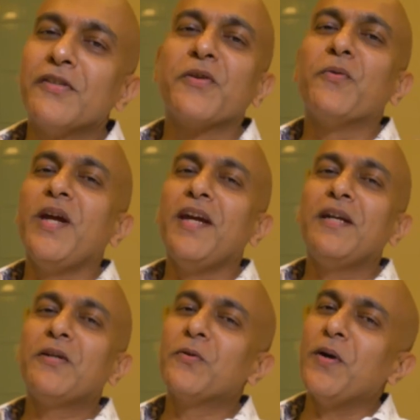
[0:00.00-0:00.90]
is the way
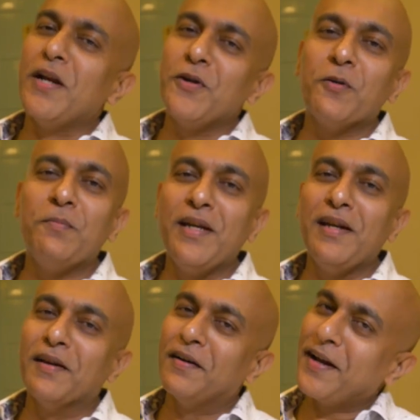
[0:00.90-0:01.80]
to end your
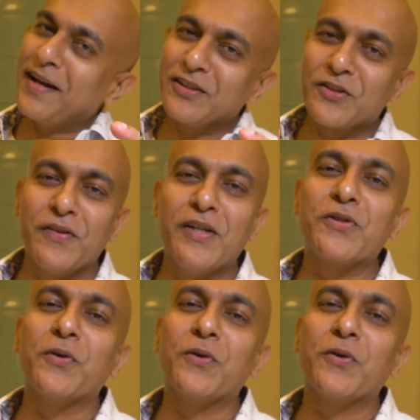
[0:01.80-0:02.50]
meal here at Street